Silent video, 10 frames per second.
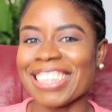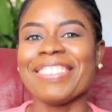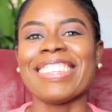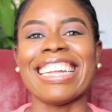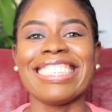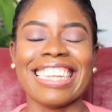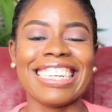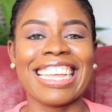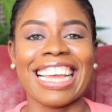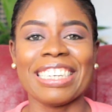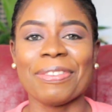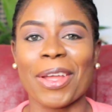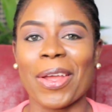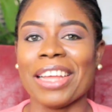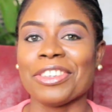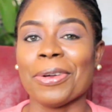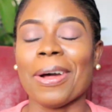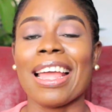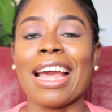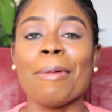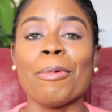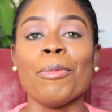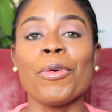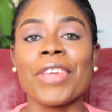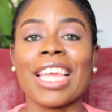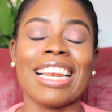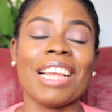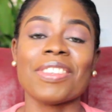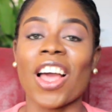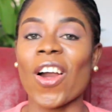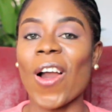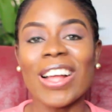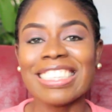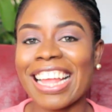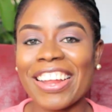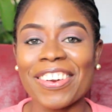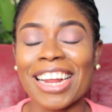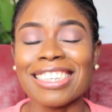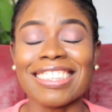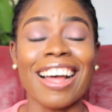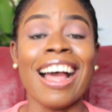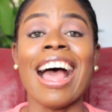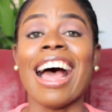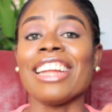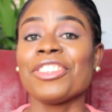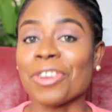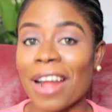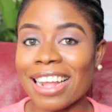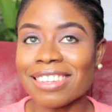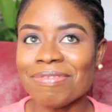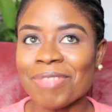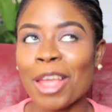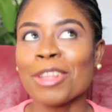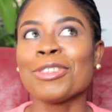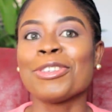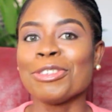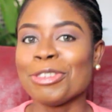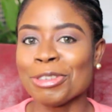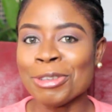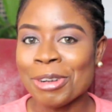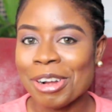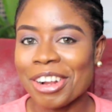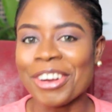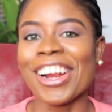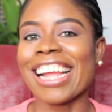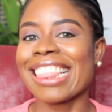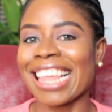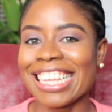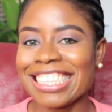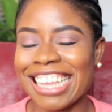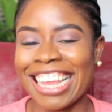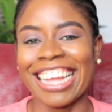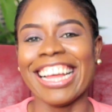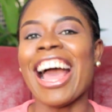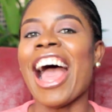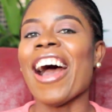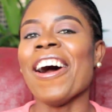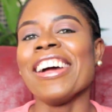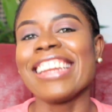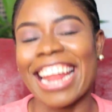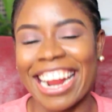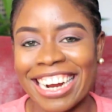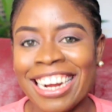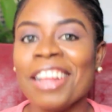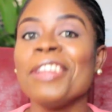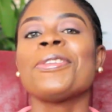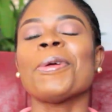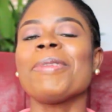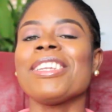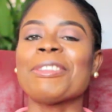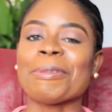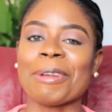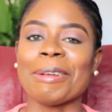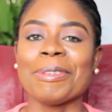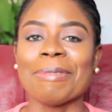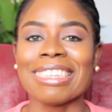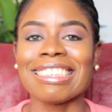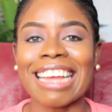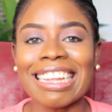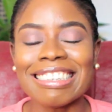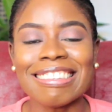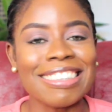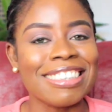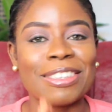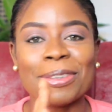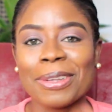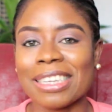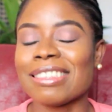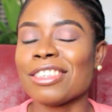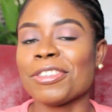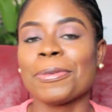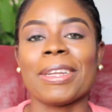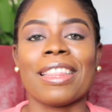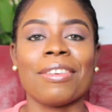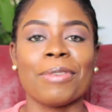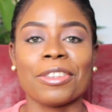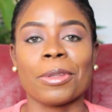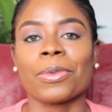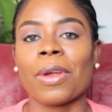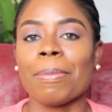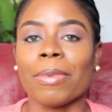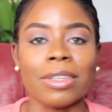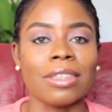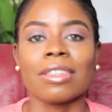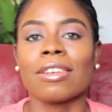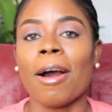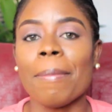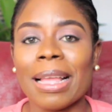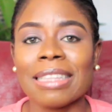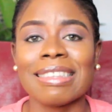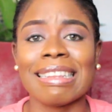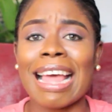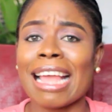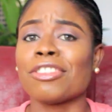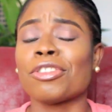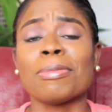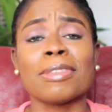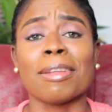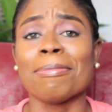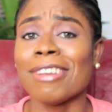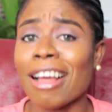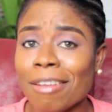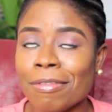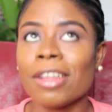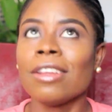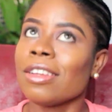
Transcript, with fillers: My name is Adenike O. Adebayo-Esho. I am a movie and lifestyle content creator. I try to do great things on here. So please subscribe to my channel. It's so easy. Just press that red subscribe button, comment, like, show me some love.